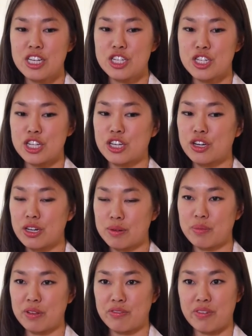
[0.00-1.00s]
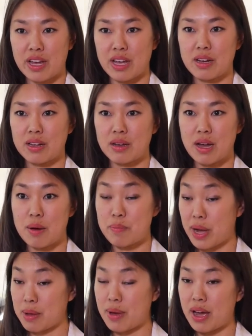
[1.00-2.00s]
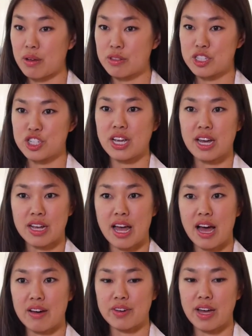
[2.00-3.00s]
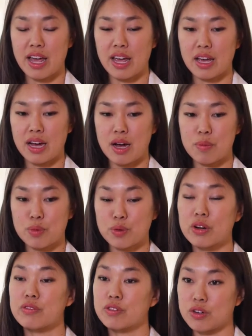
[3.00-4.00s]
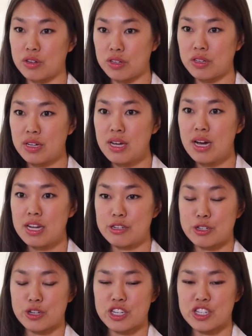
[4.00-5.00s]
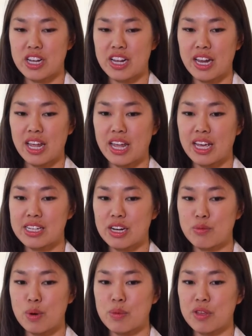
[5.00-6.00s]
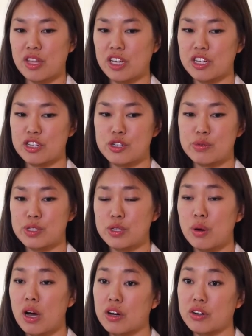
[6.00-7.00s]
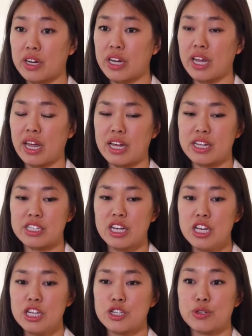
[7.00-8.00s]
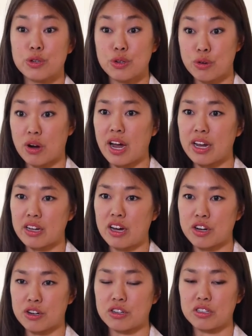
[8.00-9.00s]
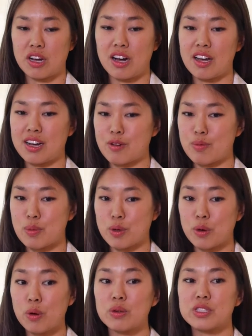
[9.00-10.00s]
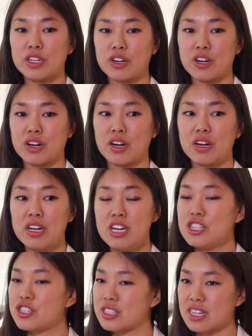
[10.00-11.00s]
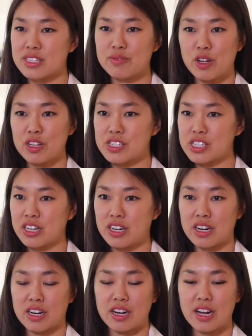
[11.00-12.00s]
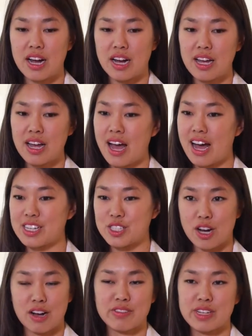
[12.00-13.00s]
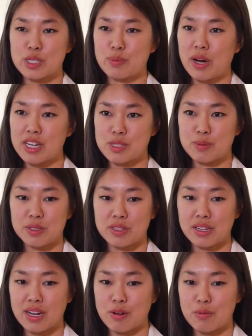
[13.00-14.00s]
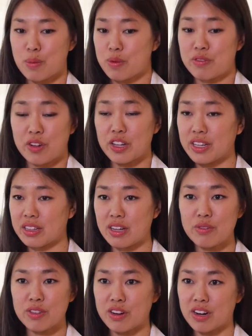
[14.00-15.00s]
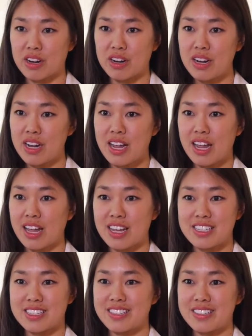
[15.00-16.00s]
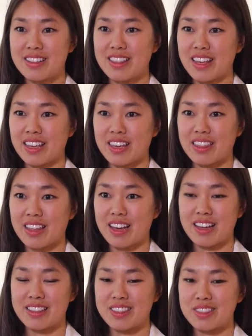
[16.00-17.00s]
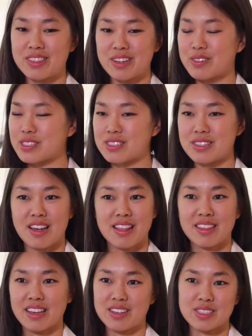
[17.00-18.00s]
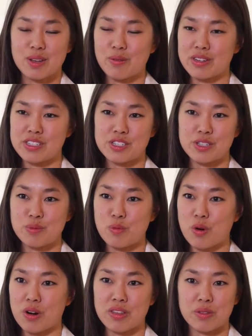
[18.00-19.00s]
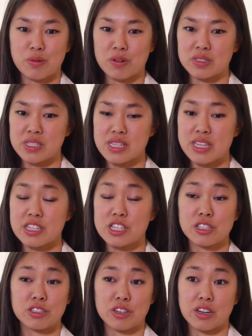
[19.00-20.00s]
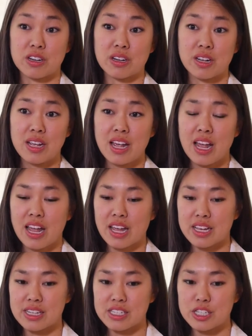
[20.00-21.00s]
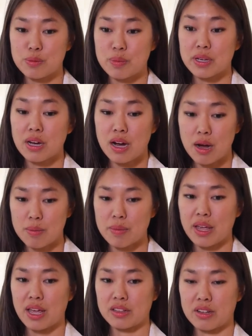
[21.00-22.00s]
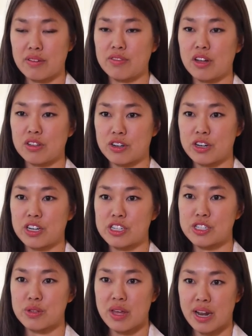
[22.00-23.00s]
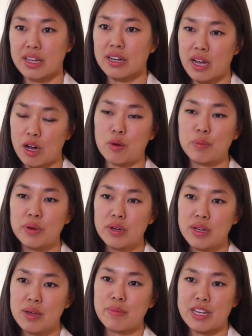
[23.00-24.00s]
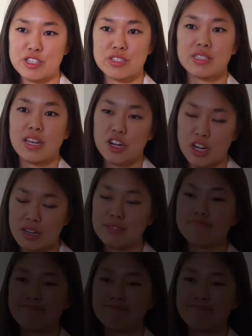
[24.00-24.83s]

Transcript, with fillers: she couldn't be fed by mouth. She had to have a um, peripheral nutrition. And I remember thinking she was so hungry and she would cry and hunger a lot. And I remember holding her just as a volunteer as often as possible. And I remember falling in love with her and thinking that there was nothing else I wanted to do more in the world than to learn and to become a lifelong learner so that I could help patients like her.